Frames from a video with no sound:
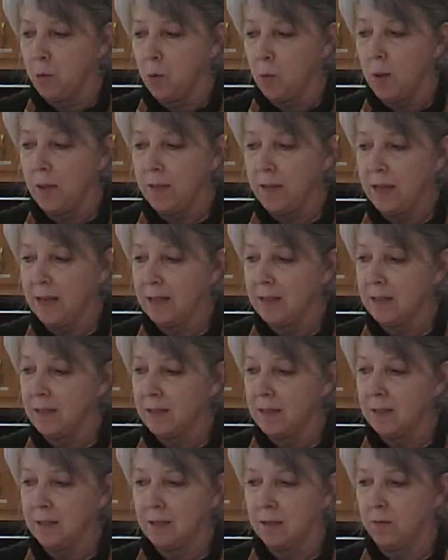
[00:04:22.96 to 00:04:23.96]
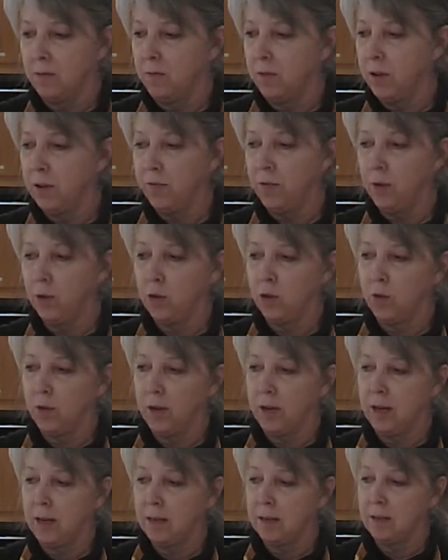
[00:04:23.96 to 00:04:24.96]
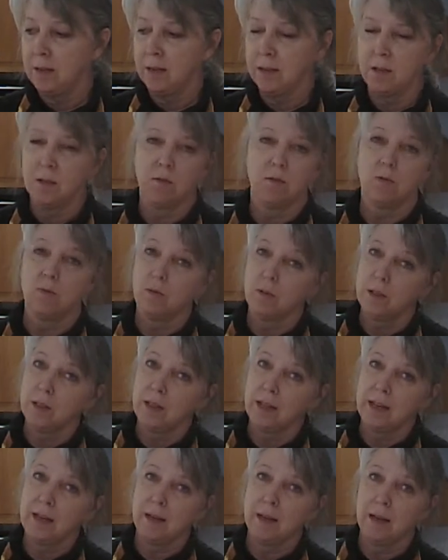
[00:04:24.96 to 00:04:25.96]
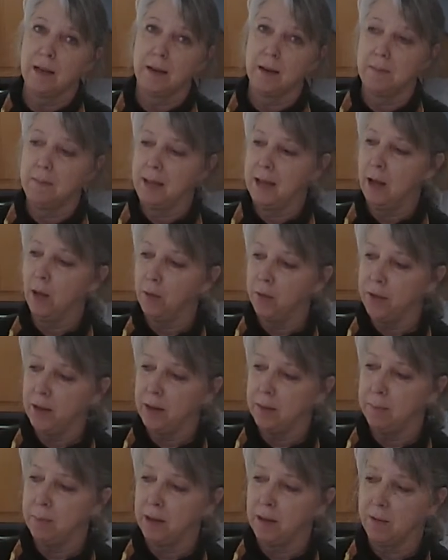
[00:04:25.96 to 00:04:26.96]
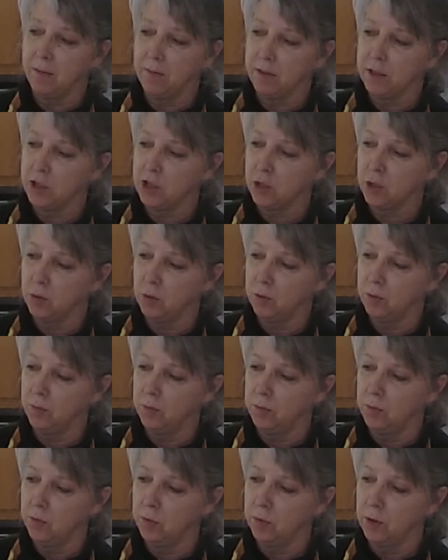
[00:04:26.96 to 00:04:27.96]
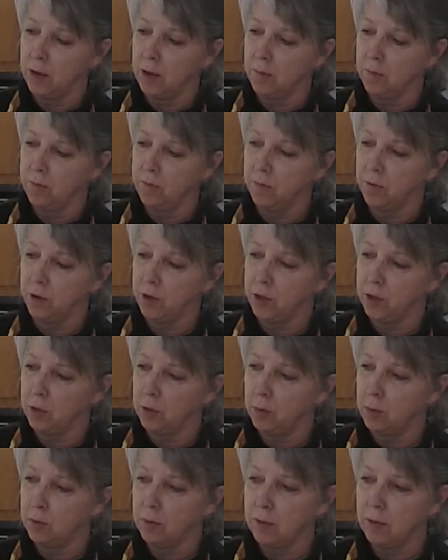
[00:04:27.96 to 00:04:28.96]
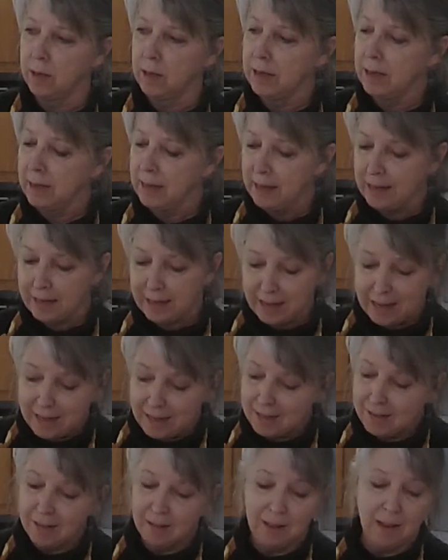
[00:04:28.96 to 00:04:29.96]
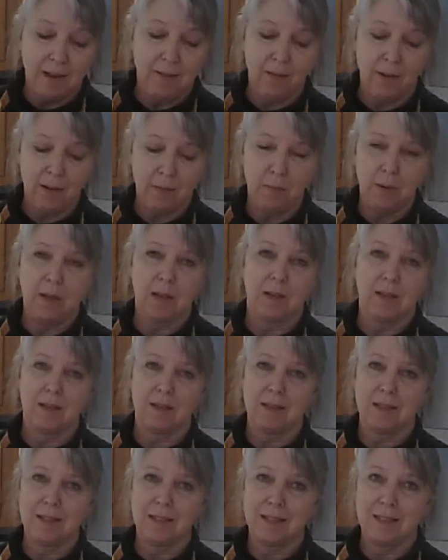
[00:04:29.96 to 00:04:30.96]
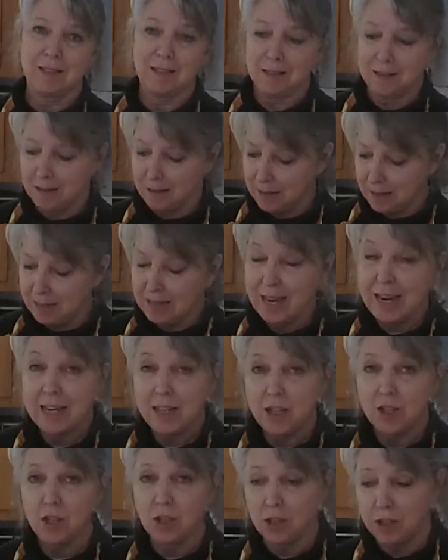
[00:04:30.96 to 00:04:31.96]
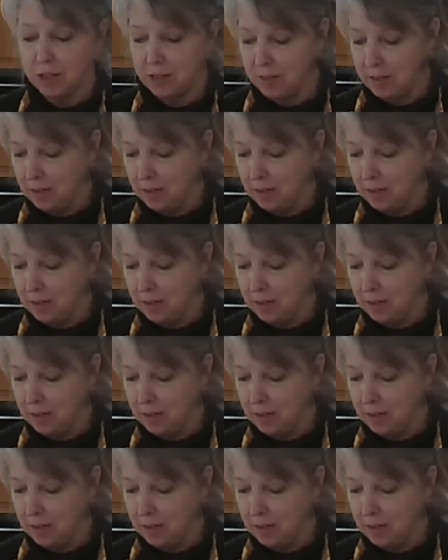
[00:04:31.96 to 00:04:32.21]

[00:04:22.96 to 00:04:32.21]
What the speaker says: one thing is it's very few ingredients. It's really healthy and beneficial for you. Kids love it because it tastes good.